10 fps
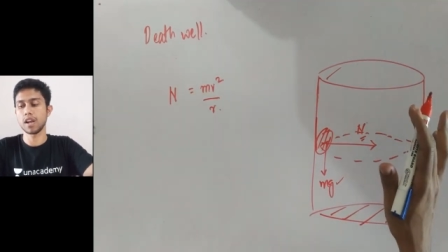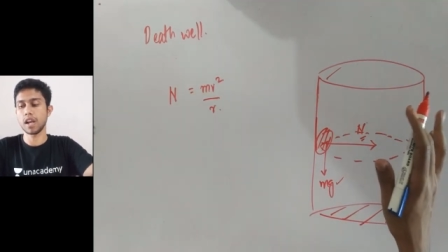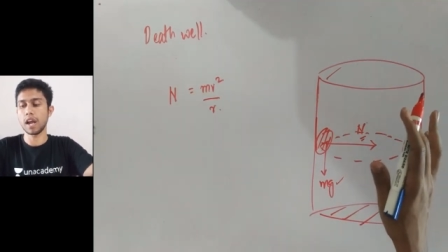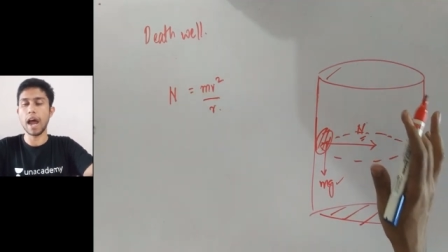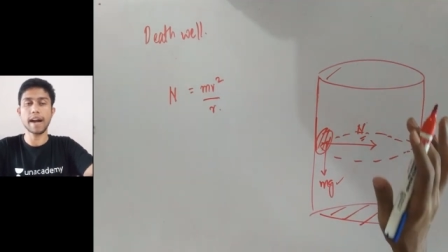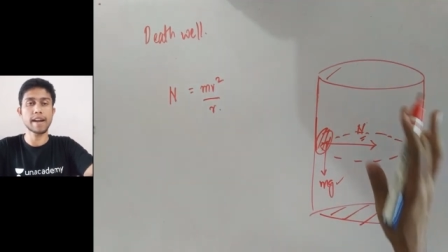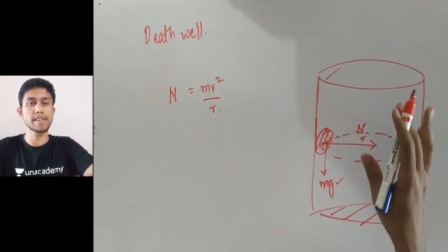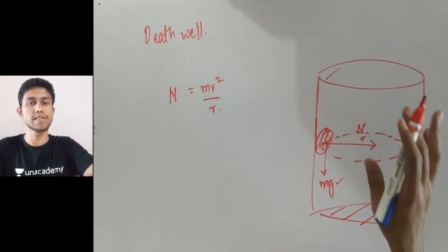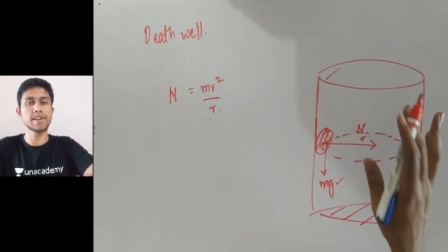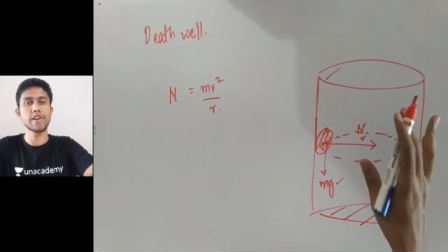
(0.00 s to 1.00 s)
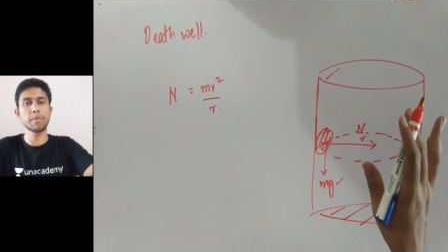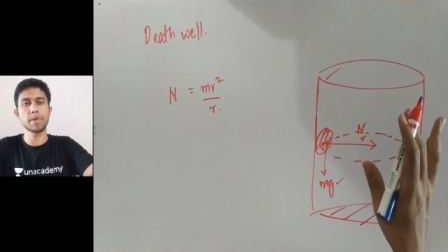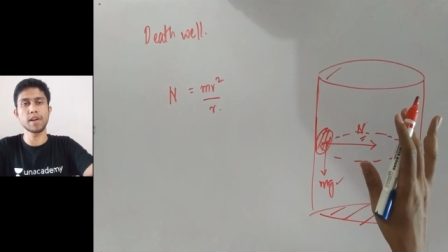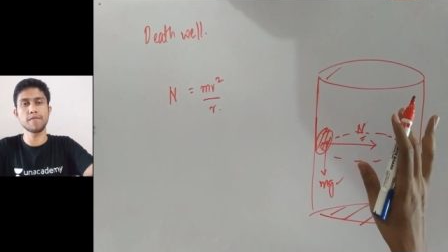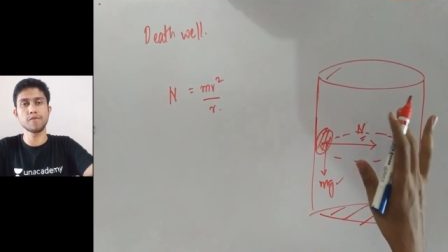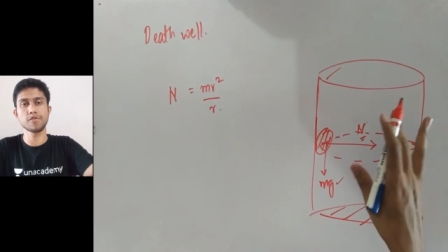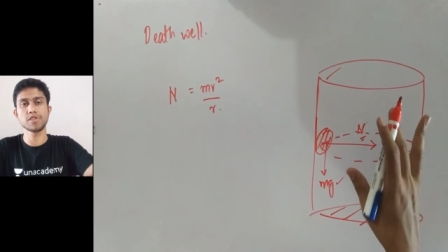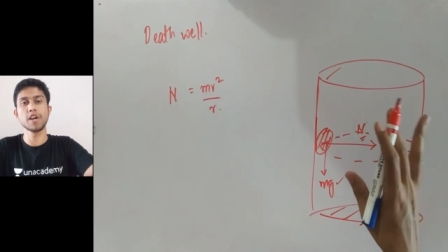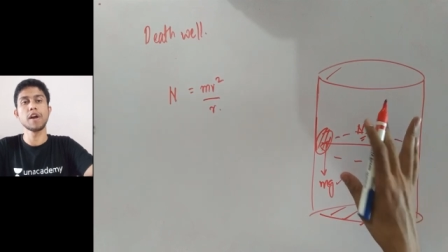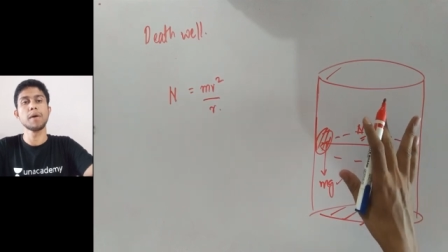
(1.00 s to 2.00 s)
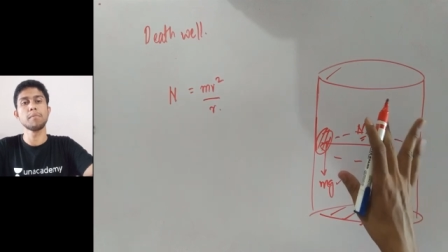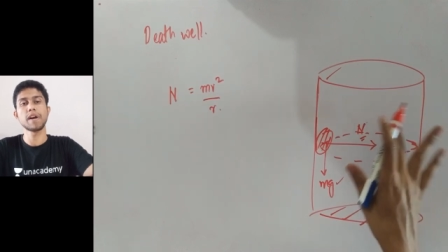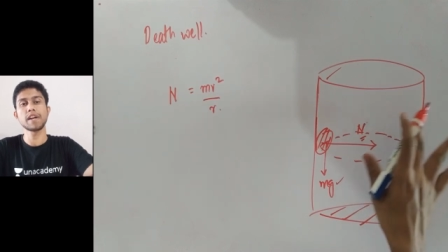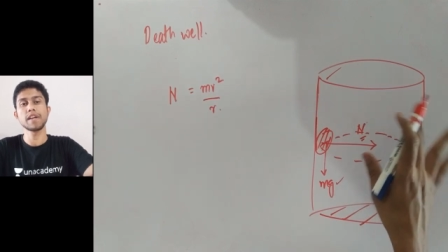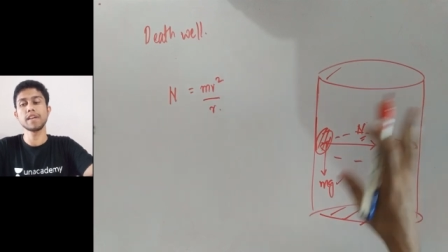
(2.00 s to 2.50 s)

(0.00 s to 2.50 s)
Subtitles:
act as a centripetal force, but